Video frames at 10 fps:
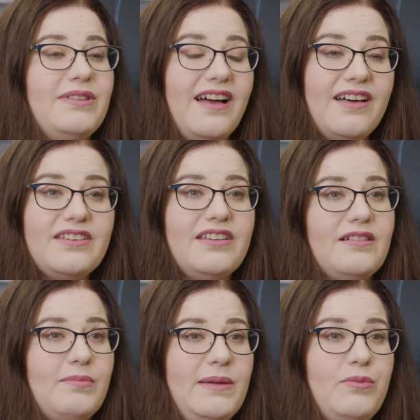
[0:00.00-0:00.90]
with other
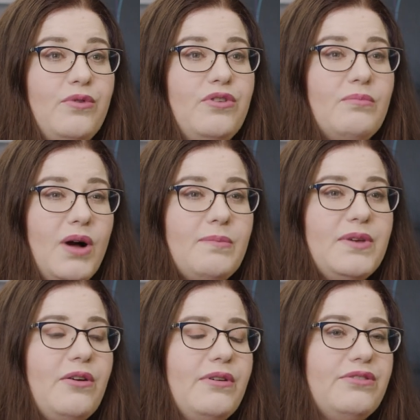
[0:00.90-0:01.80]
young people who might
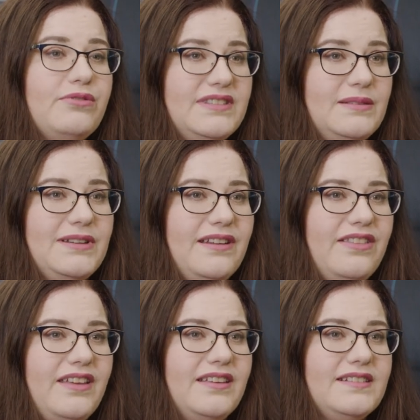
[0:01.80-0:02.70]
be going through similar
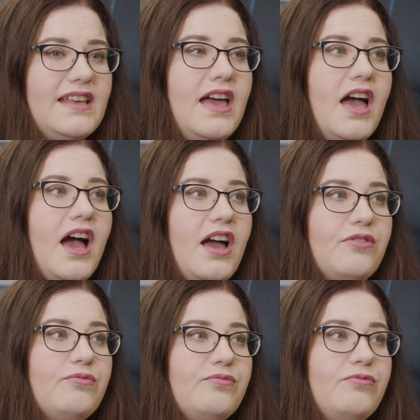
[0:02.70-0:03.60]
things,
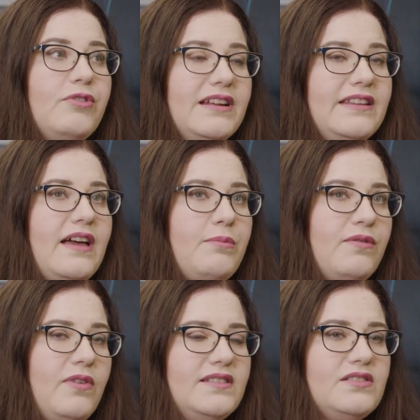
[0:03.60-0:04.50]
and really that
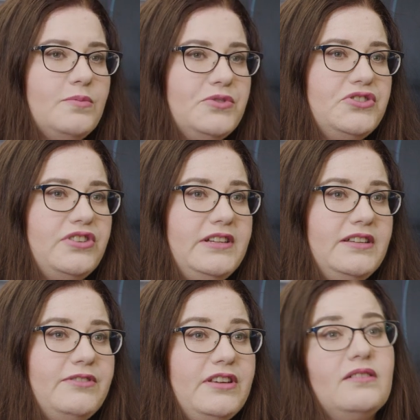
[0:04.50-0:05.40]
provides an
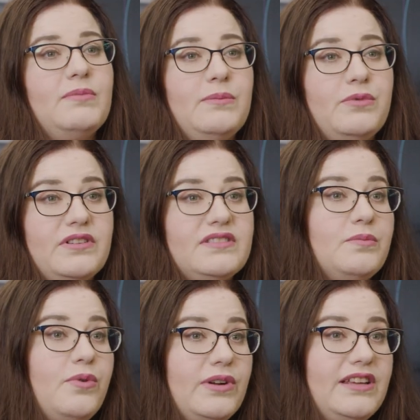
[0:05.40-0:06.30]
opportunity for young people to
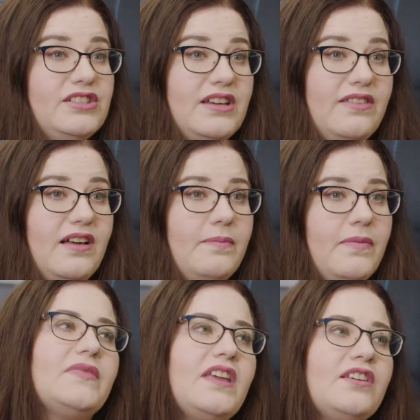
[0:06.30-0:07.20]
support each other.
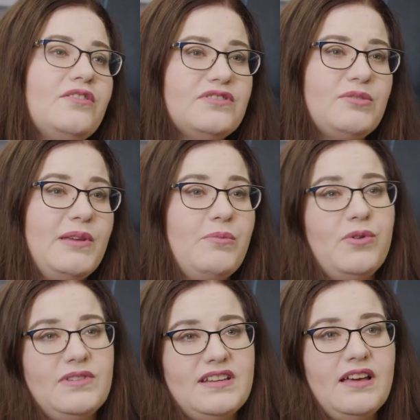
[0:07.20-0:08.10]
It can also be
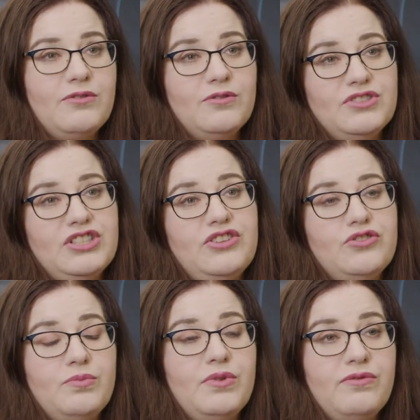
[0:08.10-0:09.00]
important to have a good
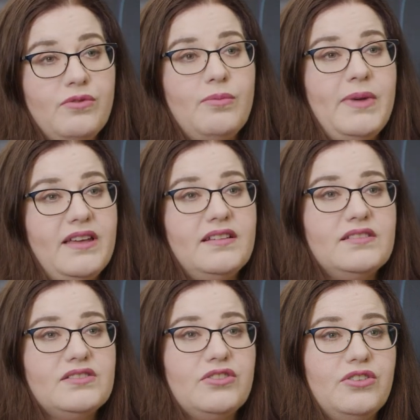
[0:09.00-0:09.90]
schedule before bed.
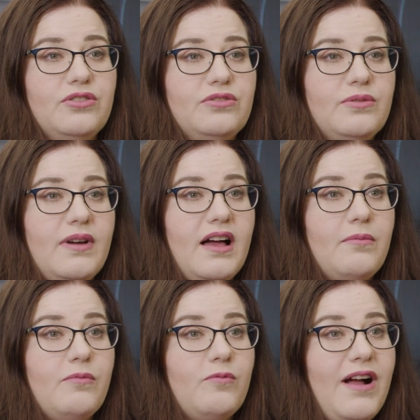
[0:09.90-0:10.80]
So
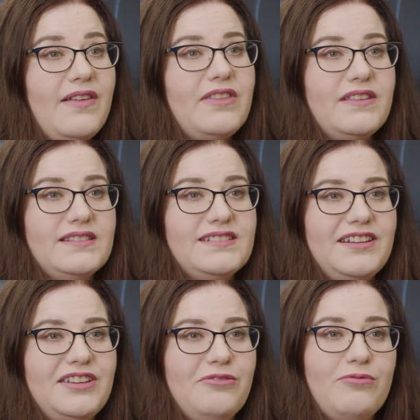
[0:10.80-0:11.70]
rather than
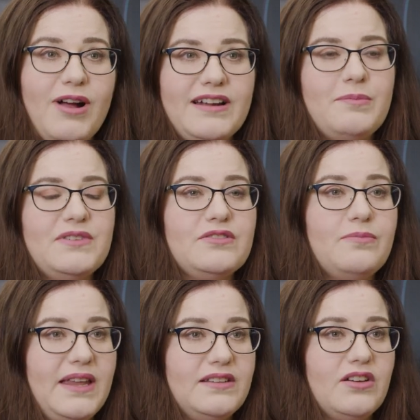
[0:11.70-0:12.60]
studying right up until
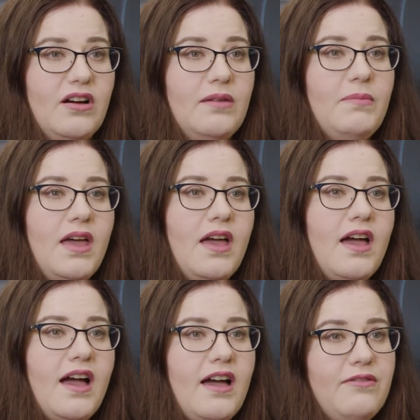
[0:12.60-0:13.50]
bedtime,
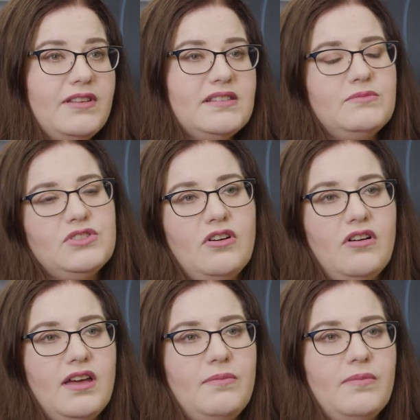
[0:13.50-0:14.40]
having some
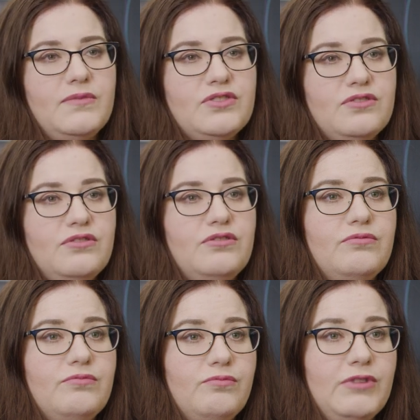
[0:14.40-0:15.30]
time
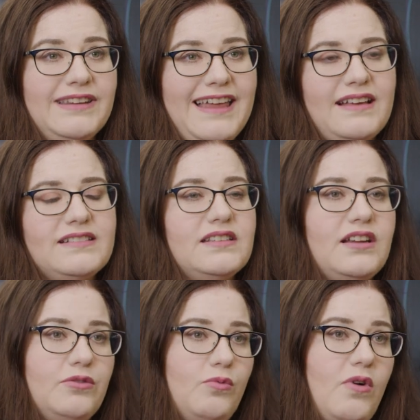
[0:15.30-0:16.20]
to relax and
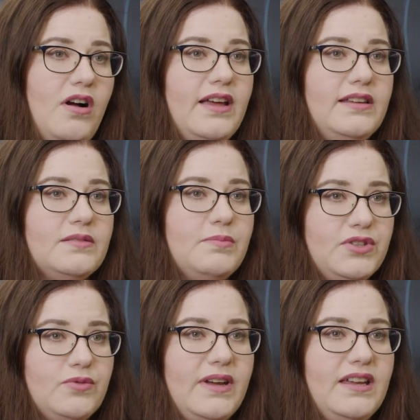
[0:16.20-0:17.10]
unwind
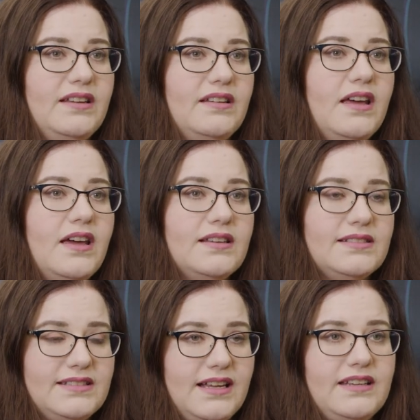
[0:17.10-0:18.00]
between
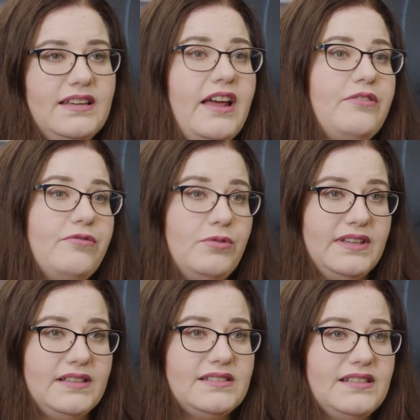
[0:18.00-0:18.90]
study and
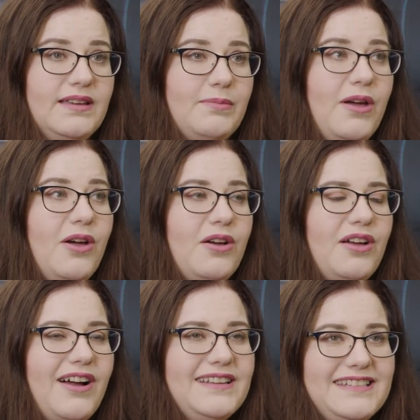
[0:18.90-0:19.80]
falling asleep.
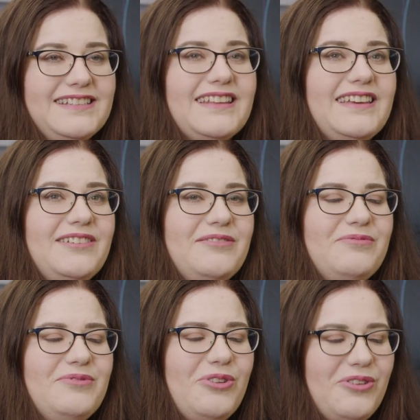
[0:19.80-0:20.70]
Ideally
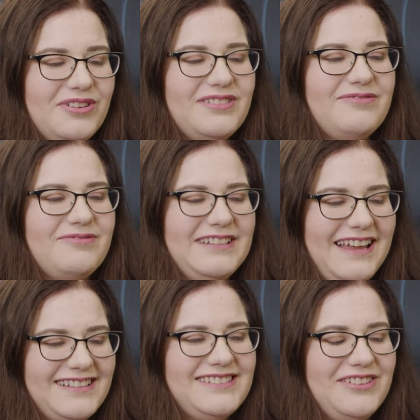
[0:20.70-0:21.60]
not
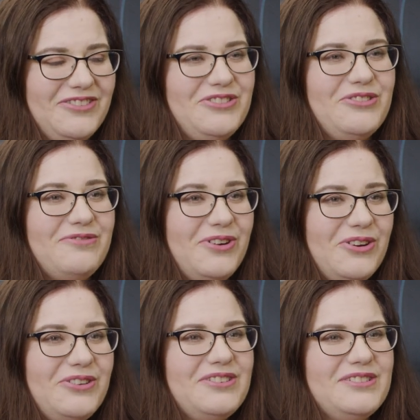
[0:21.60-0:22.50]
relaxing on your
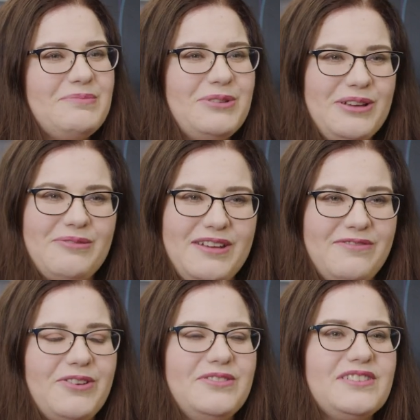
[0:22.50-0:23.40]
phone, because putting away
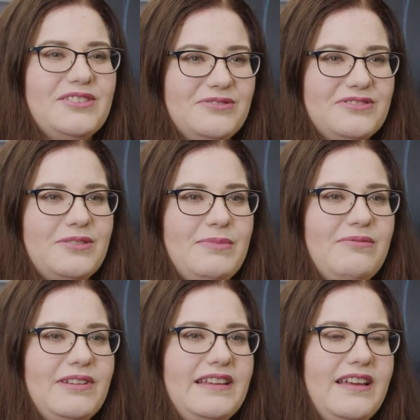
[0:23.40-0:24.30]
phones can also be
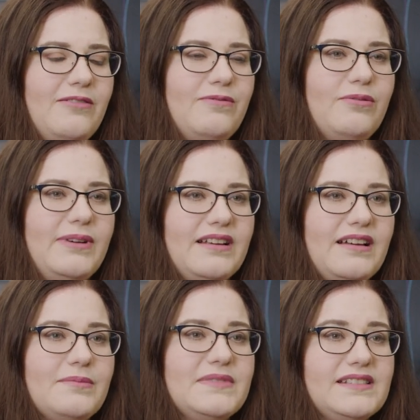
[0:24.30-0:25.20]
really helpful when it
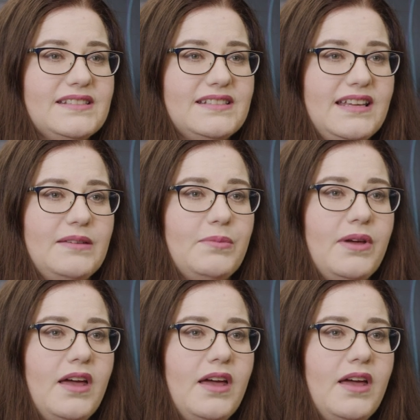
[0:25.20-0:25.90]
comes to sleep.